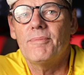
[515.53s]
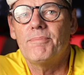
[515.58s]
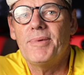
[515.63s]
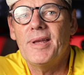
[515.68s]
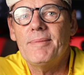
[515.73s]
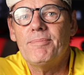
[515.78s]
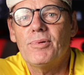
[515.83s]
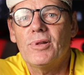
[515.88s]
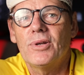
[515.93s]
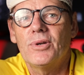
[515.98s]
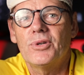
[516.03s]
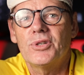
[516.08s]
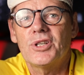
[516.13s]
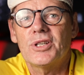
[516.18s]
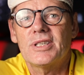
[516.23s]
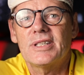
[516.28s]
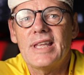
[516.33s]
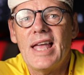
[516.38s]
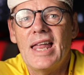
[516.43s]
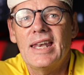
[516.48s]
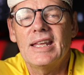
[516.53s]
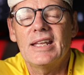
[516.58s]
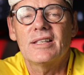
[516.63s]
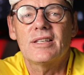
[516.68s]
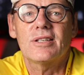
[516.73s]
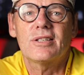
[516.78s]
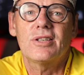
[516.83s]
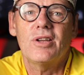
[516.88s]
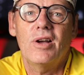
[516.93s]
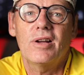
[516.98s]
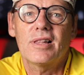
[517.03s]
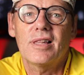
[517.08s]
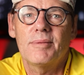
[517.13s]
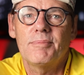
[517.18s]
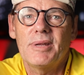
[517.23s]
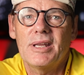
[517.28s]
people who are just starting into cycling,